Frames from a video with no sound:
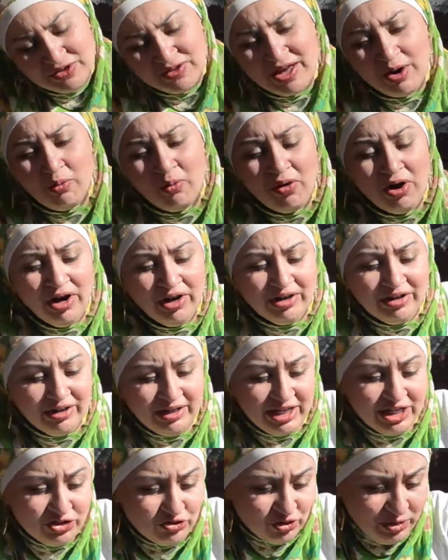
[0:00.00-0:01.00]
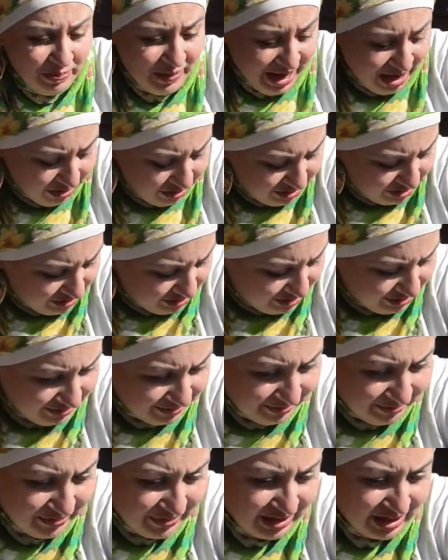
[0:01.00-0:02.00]
that water can drip out.
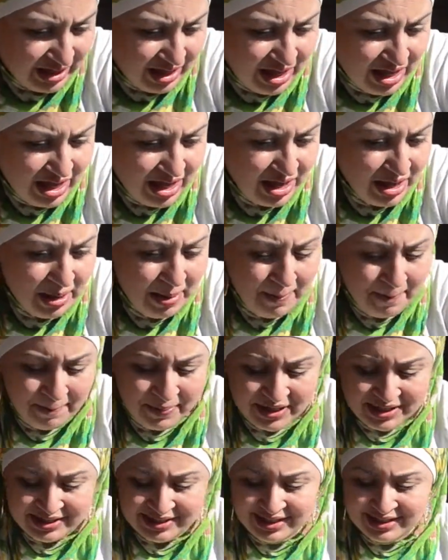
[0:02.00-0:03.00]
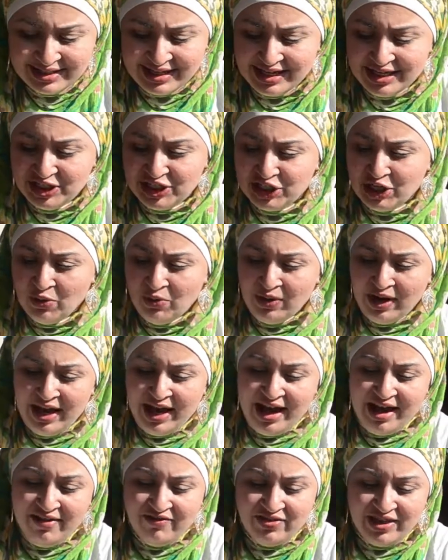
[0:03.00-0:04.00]
But since I don't
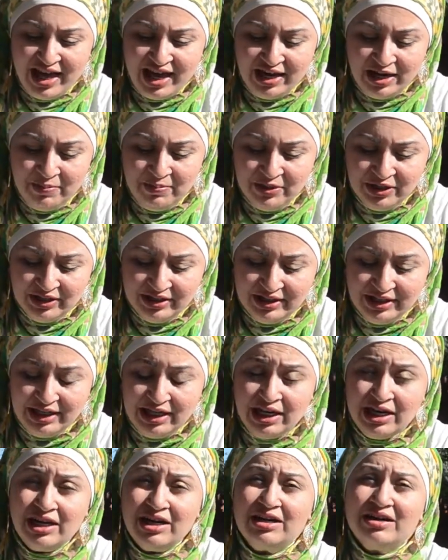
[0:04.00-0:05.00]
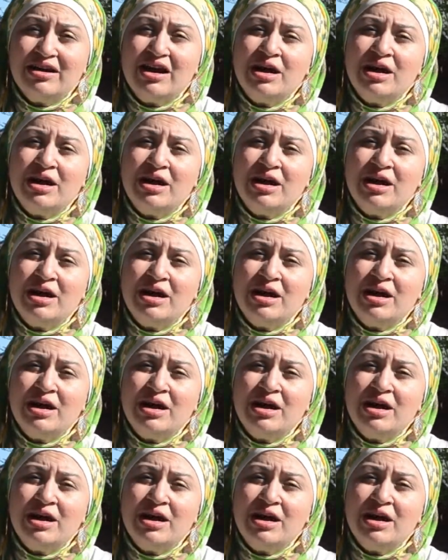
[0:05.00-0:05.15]
have that ability here,